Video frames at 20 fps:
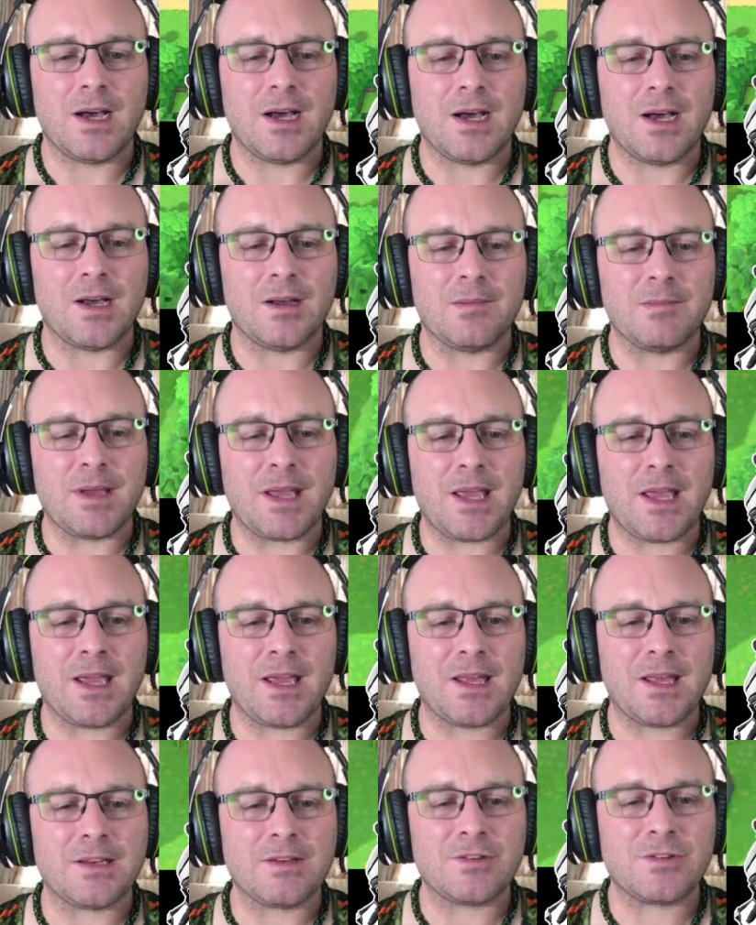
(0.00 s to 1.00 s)
Um,
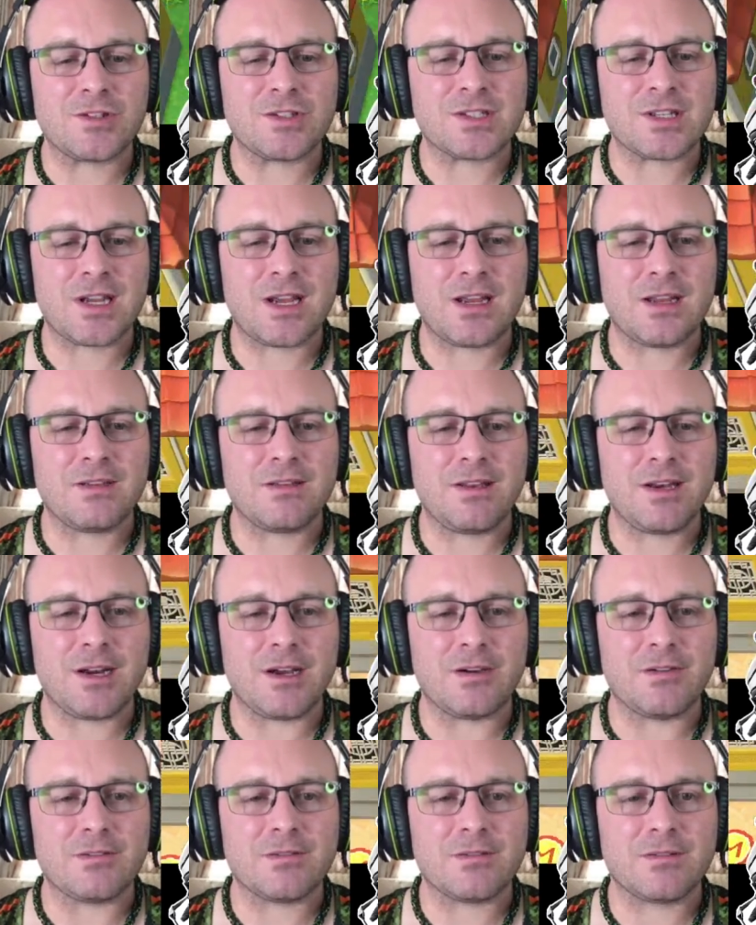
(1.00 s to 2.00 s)
and just kind of you
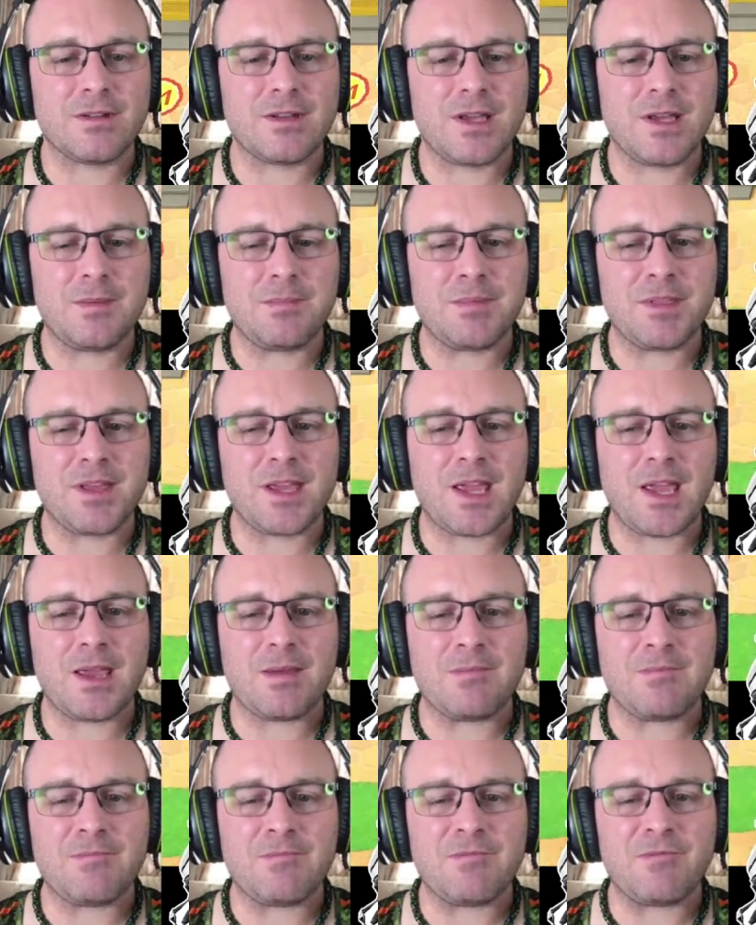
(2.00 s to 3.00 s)
know keep the
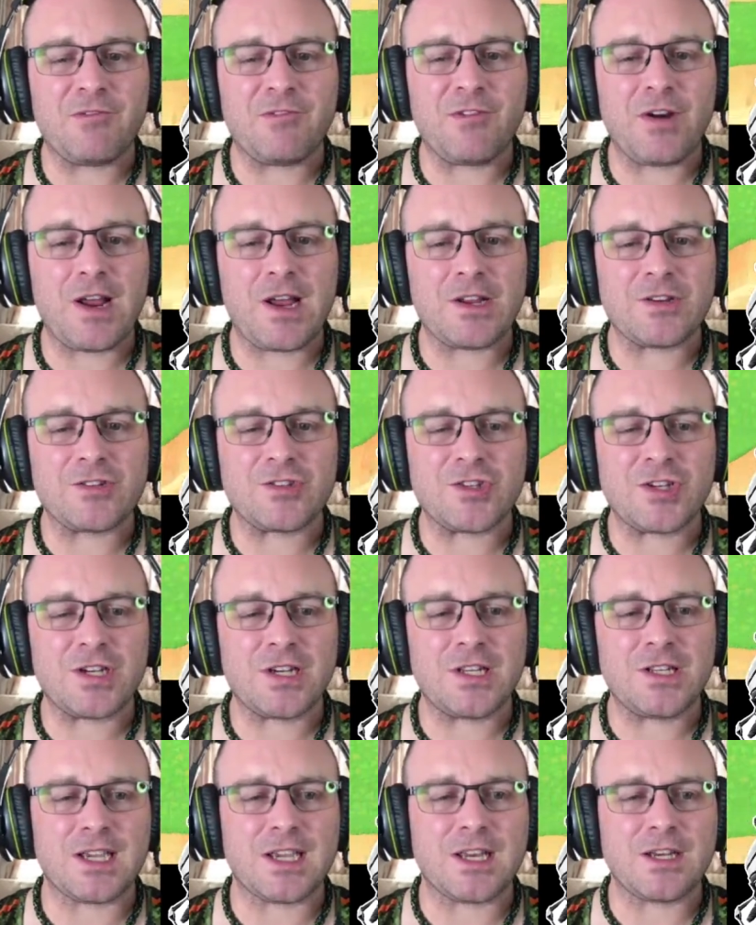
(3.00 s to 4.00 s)
game fresh and
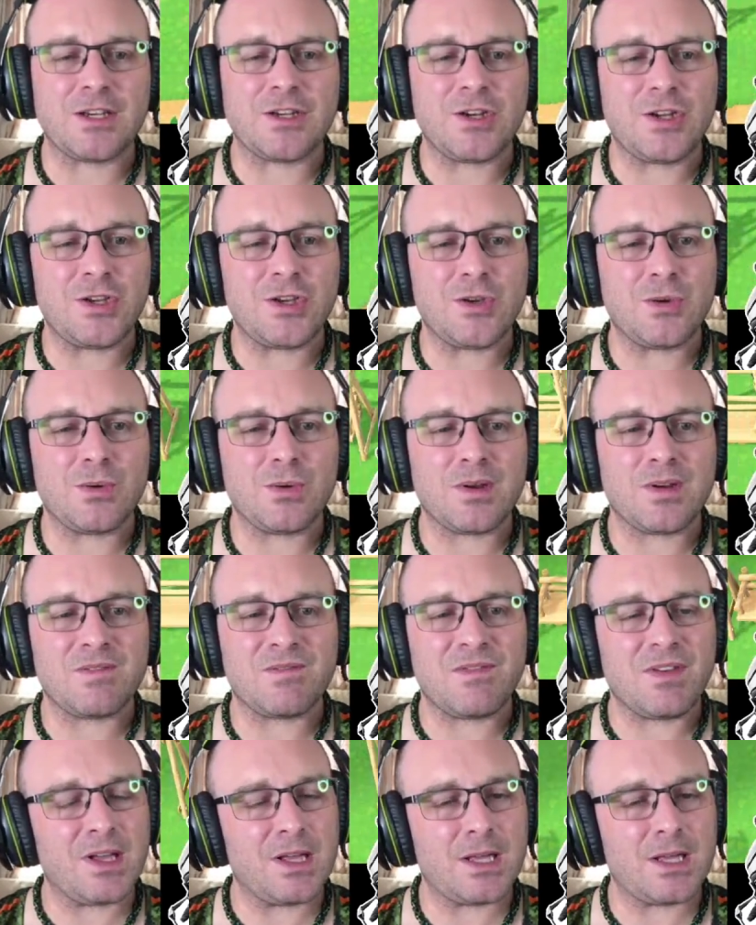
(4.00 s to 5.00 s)
interesting and new and fun